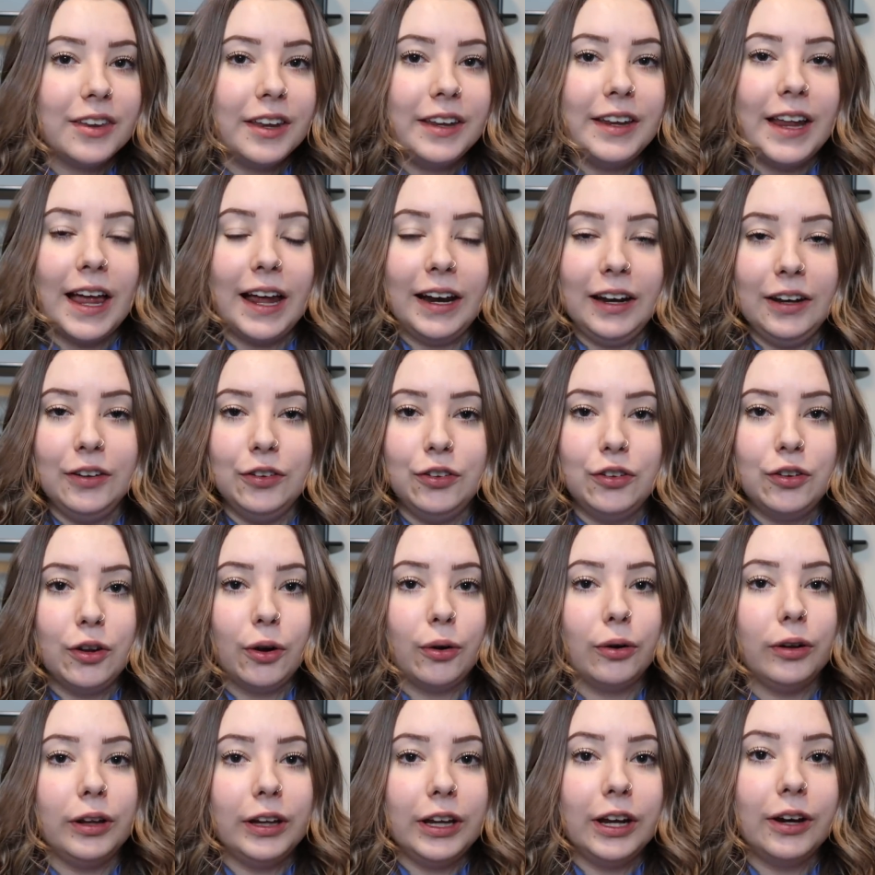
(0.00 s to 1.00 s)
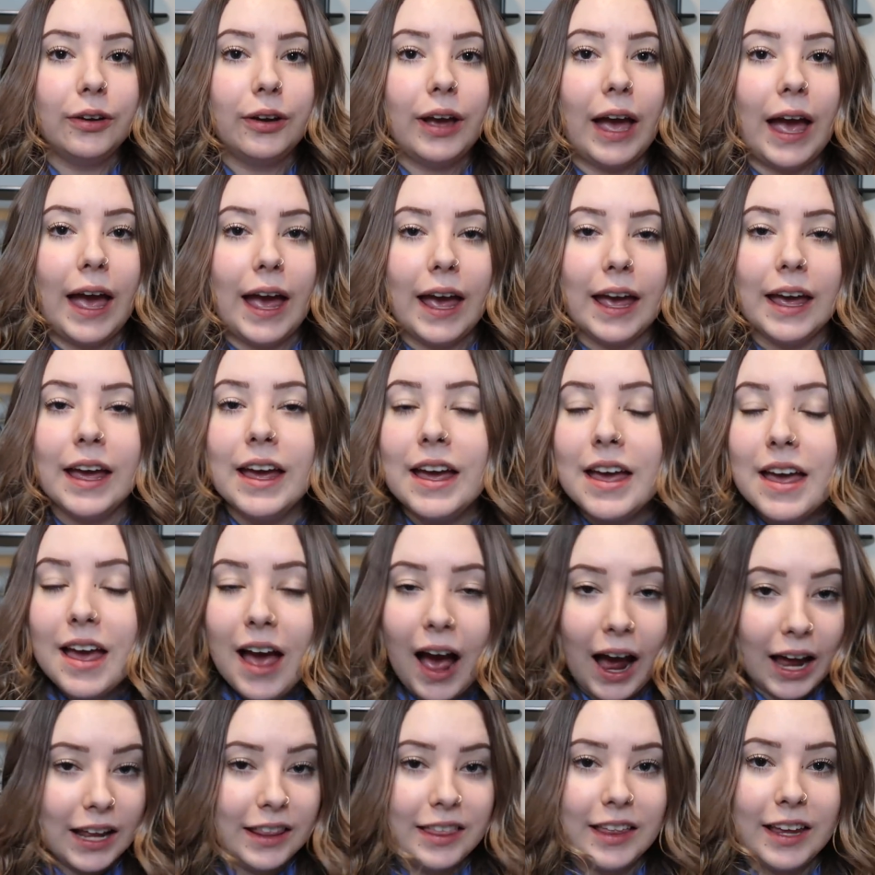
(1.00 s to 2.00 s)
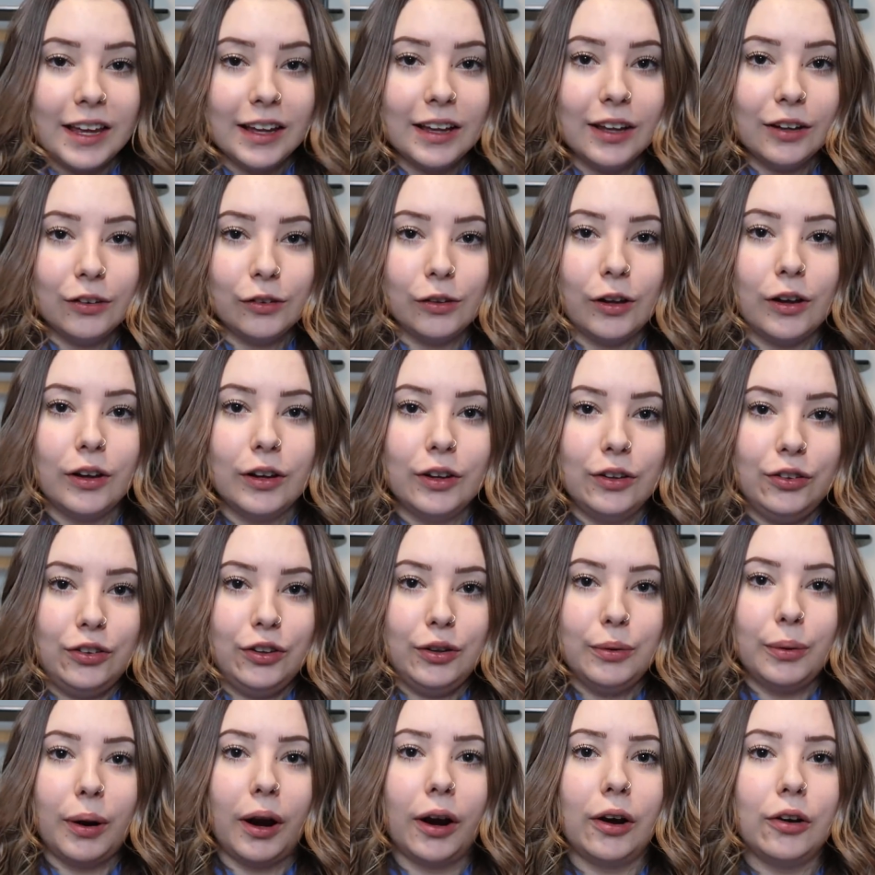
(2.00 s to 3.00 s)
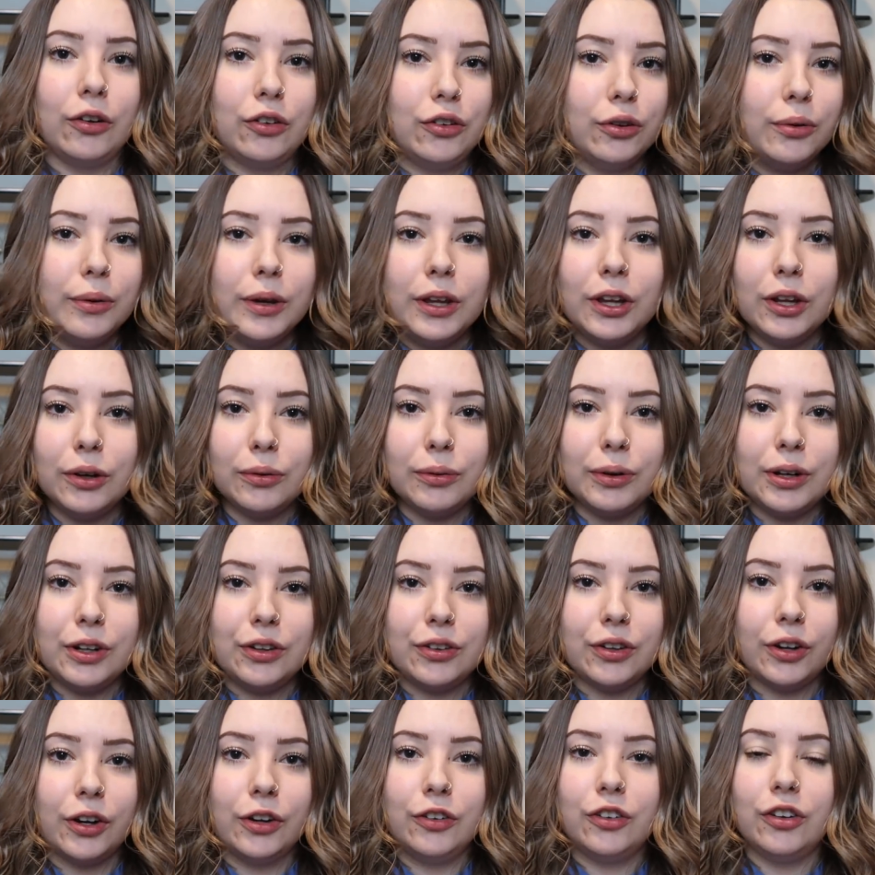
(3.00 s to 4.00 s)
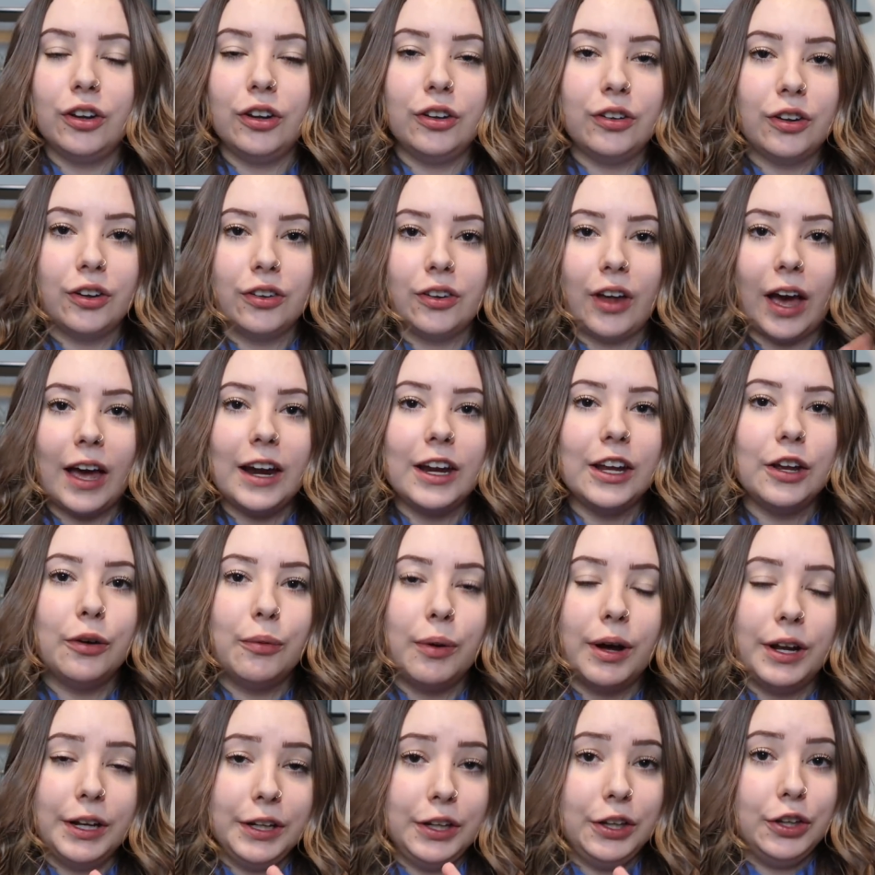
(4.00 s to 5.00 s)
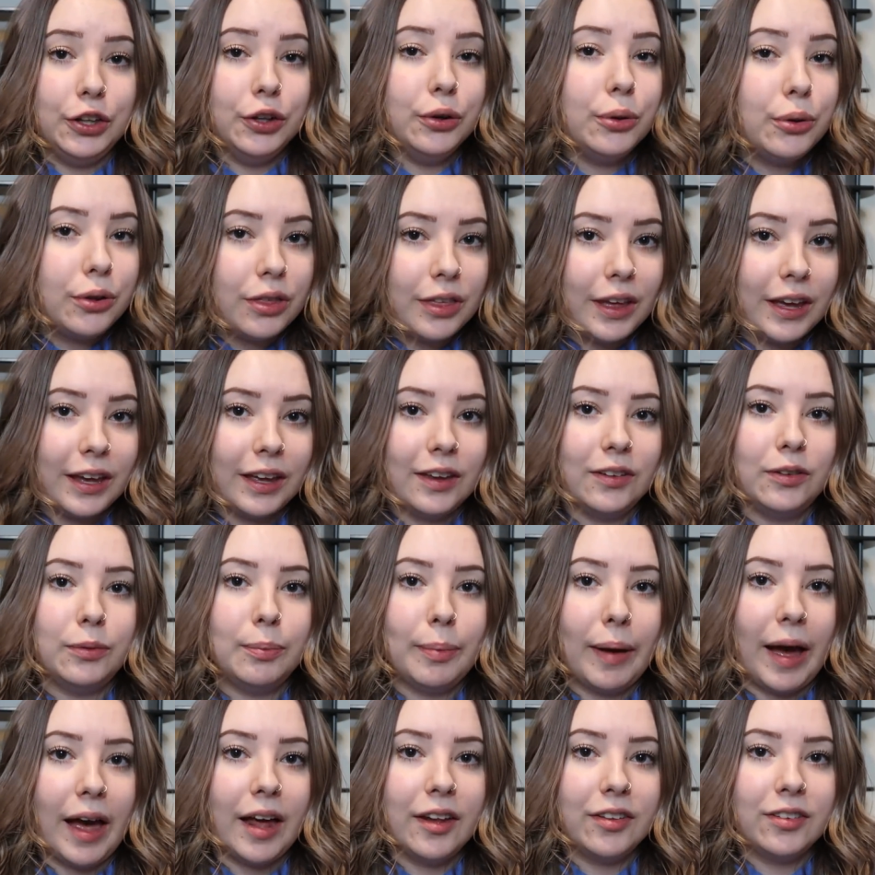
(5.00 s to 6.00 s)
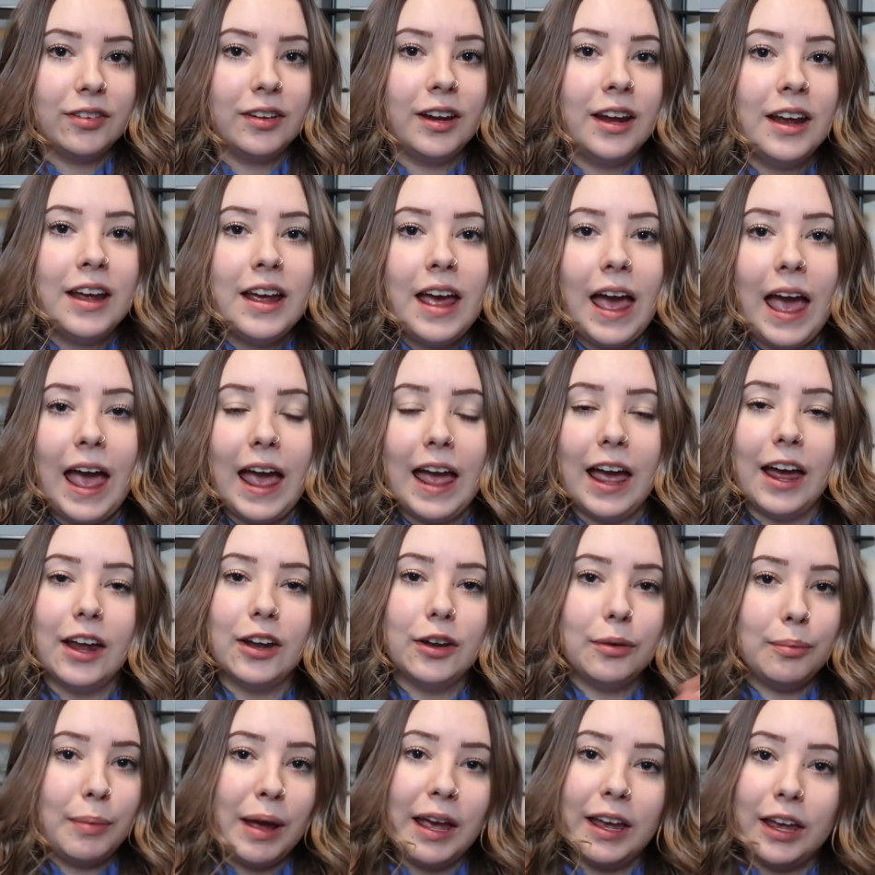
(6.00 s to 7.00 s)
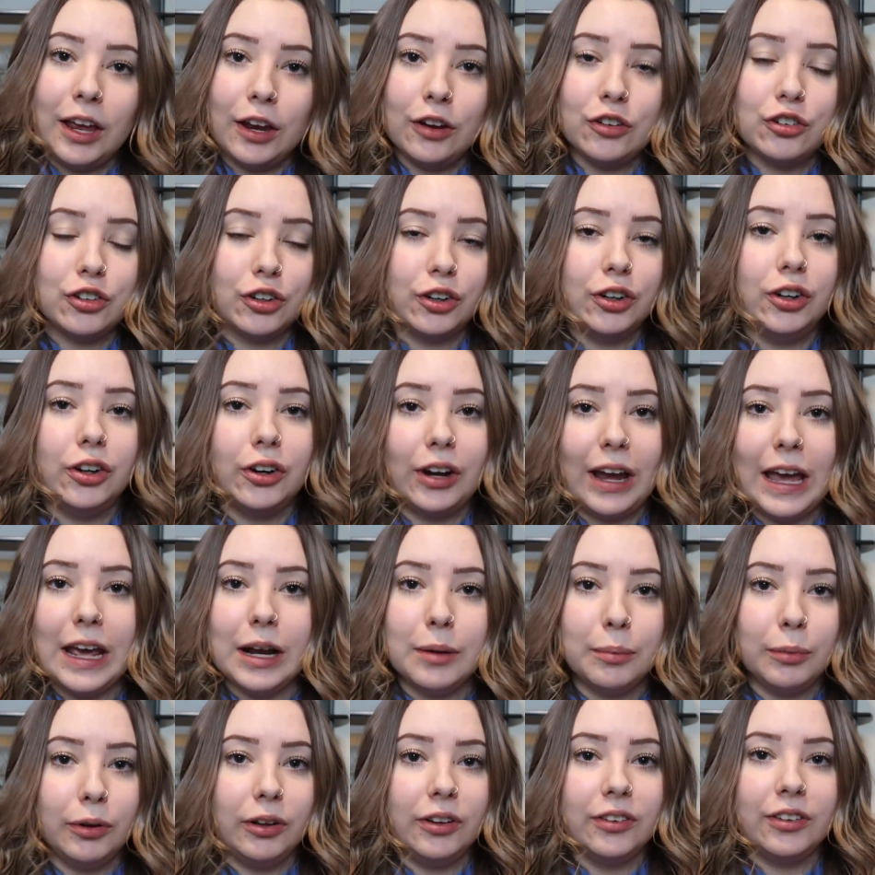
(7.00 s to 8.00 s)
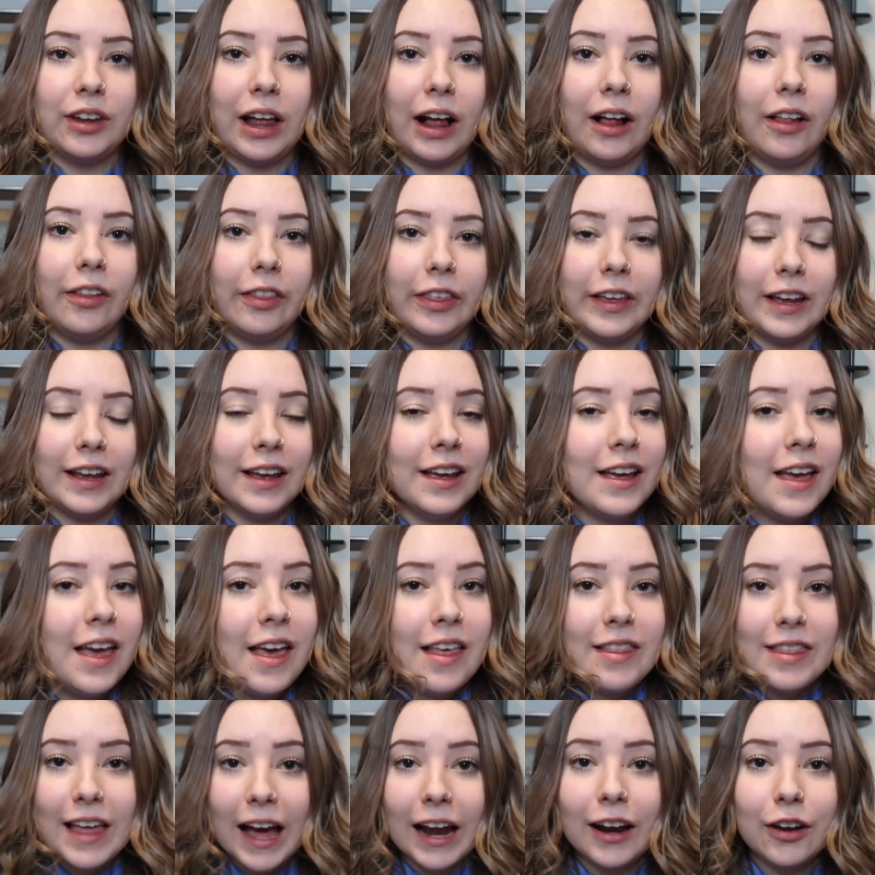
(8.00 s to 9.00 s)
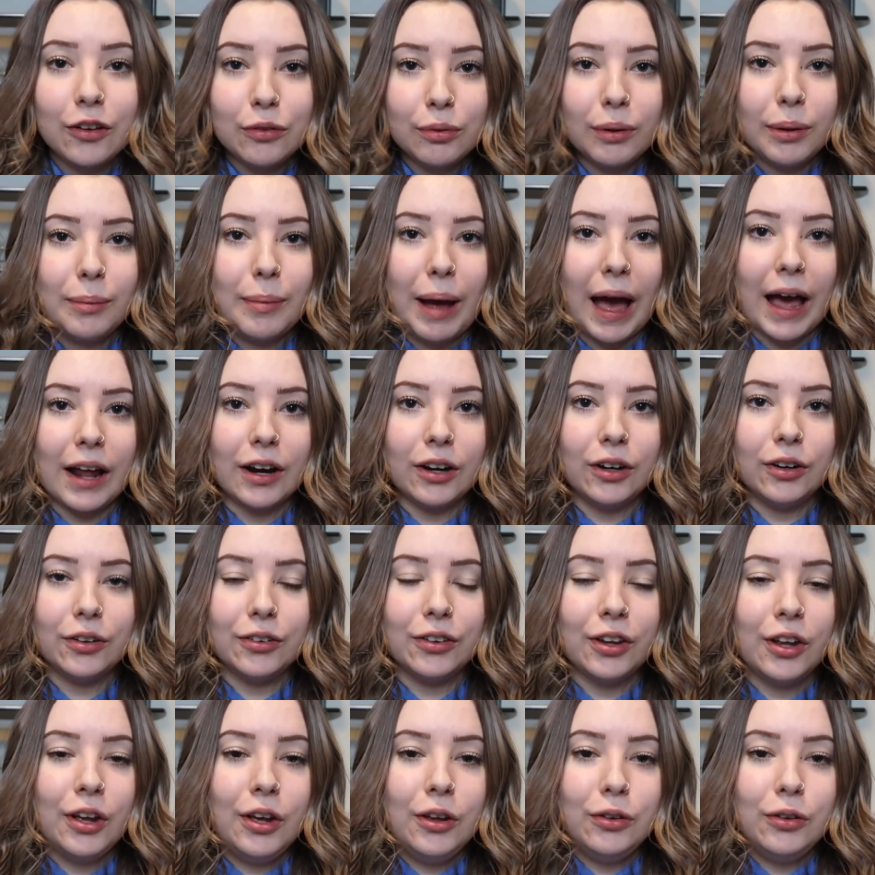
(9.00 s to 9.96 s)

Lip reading: then that is totally okay. I think as long as you are doing your research, deciding what you think is best, and making sure your animal is healthy, that is what matters.